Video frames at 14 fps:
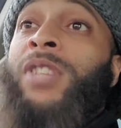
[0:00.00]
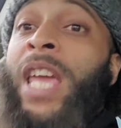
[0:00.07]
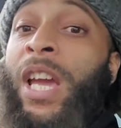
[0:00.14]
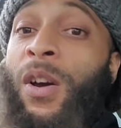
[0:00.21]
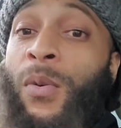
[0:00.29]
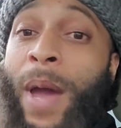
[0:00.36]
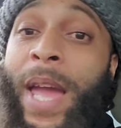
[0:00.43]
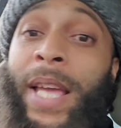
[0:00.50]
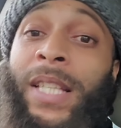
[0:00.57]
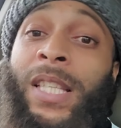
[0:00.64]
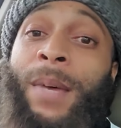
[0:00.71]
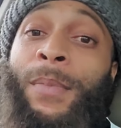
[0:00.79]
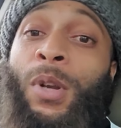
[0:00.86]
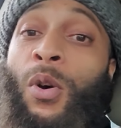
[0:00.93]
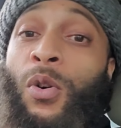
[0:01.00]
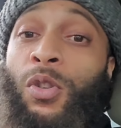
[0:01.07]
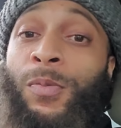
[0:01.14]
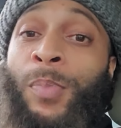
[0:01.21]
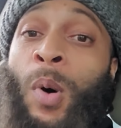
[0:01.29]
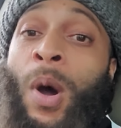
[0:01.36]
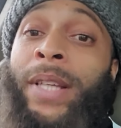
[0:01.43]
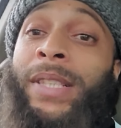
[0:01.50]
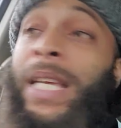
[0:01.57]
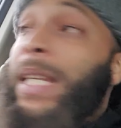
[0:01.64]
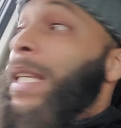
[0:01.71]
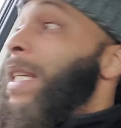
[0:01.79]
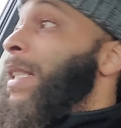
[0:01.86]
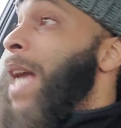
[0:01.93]
take away some of those points
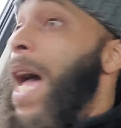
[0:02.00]
that these